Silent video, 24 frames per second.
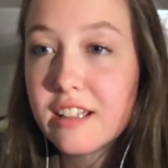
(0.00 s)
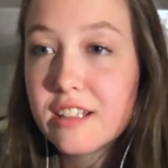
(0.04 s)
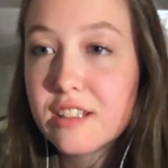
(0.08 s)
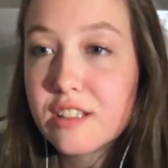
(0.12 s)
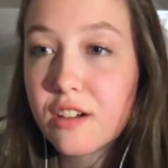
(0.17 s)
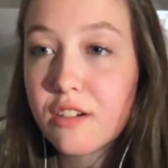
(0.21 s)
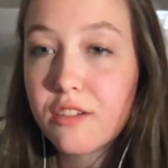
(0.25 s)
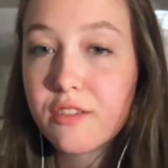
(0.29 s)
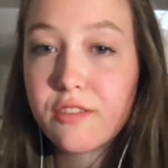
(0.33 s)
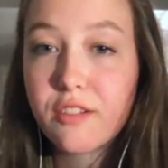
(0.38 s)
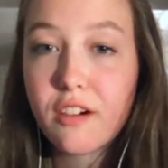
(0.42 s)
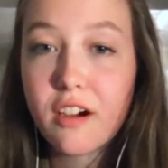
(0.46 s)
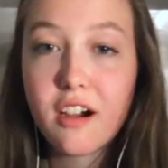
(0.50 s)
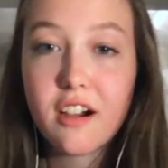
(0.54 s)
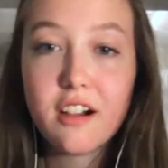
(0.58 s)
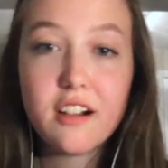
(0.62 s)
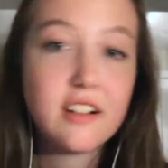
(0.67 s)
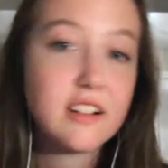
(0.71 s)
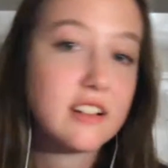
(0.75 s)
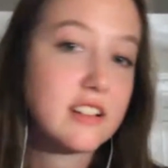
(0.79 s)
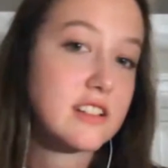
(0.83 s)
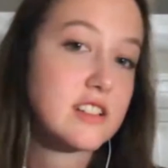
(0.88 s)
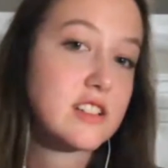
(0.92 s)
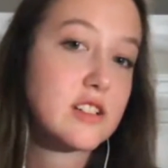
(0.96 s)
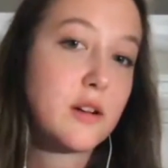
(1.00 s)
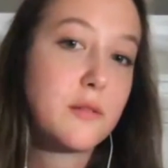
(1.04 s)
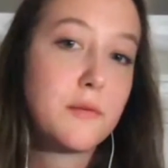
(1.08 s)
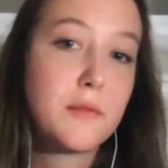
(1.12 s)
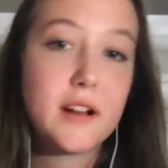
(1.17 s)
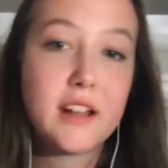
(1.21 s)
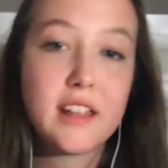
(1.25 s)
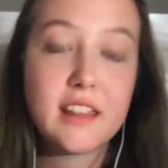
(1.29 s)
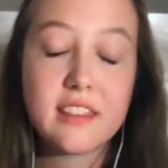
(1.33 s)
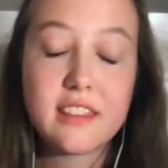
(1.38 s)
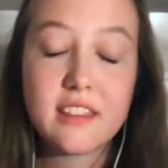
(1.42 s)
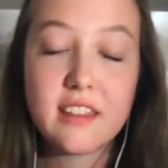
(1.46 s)
so far in so
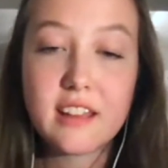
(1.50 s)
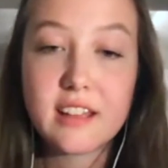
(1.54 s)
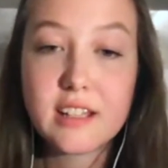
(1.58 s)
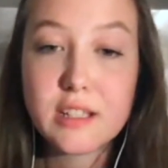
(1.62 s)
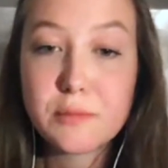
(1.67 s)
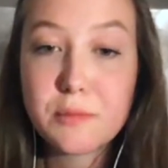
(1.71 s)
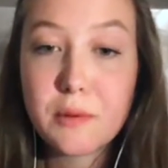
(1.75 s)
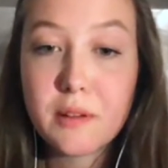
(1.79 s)
many things,